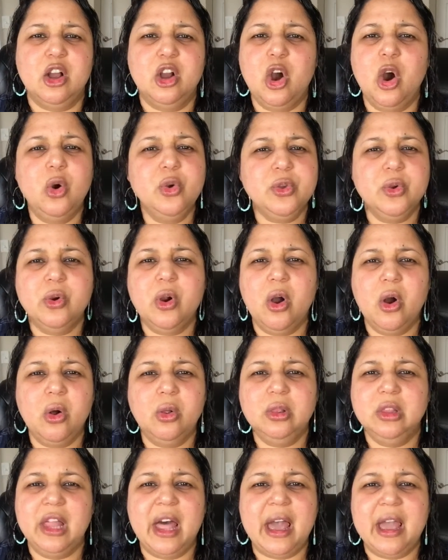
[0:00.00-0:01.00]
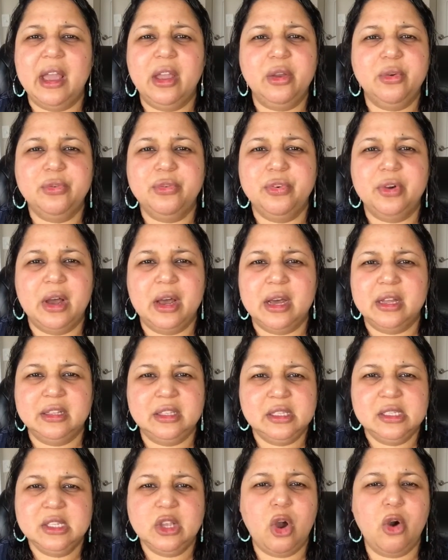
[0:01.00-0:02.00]
go your whole life
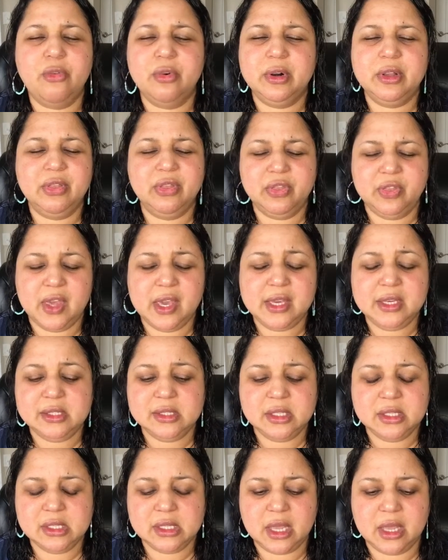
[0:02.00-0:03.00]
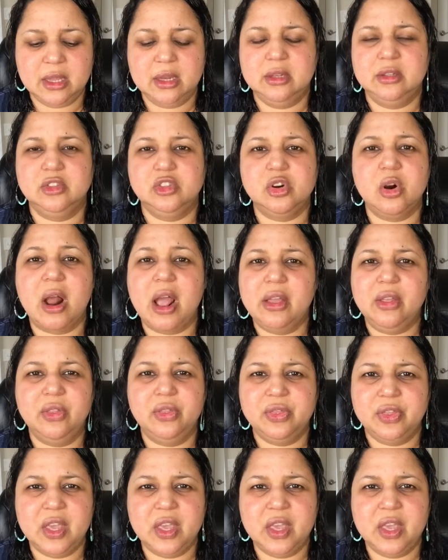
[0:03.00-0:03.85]
discovering things and trying